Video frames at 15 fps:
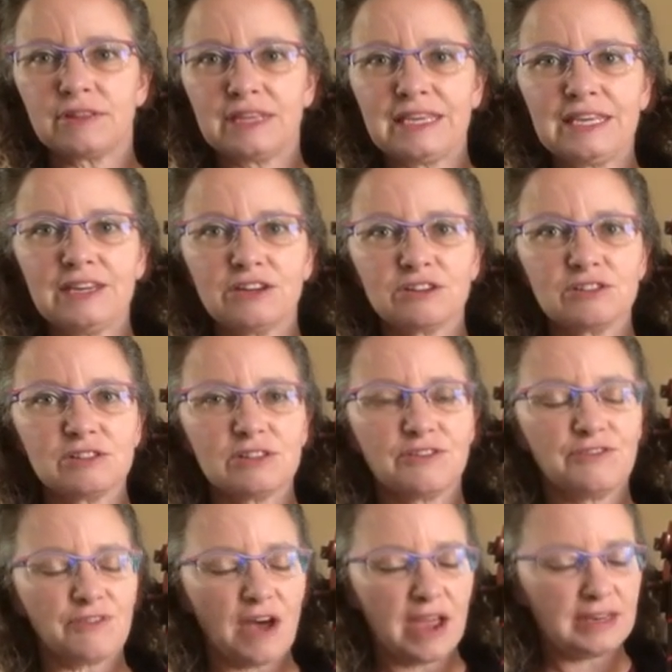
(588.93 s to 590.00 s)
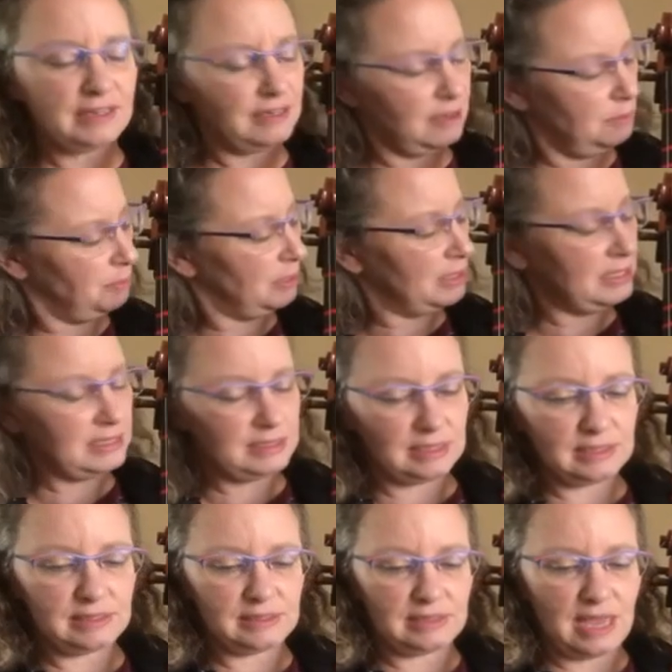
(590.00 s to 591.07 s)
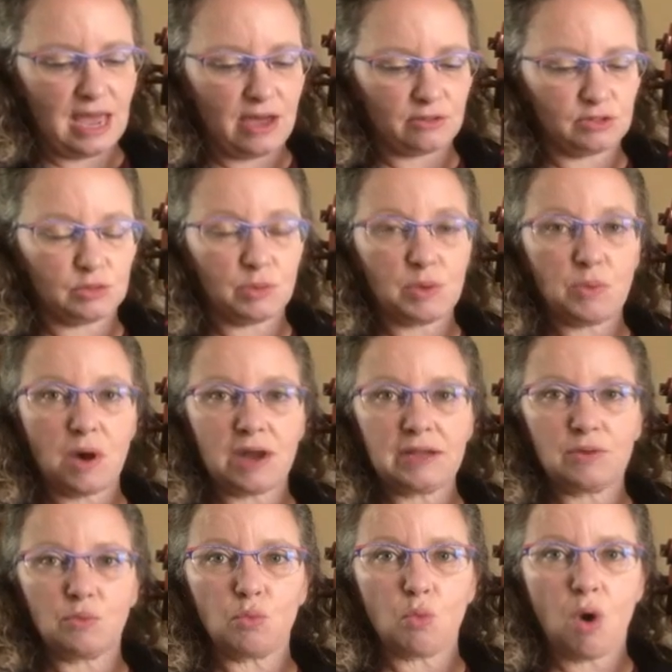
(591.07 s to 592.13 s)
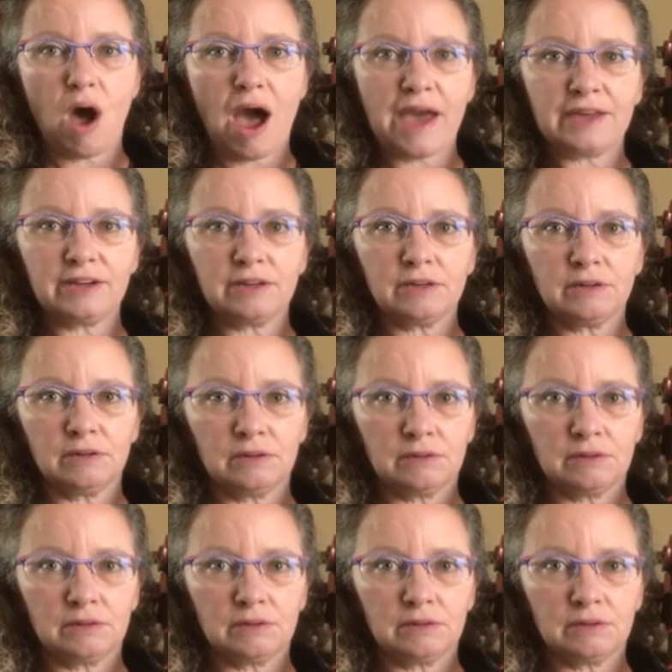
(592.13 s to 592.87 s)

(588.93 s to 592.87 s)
the ears to find it a pleasing sound. So we want it wider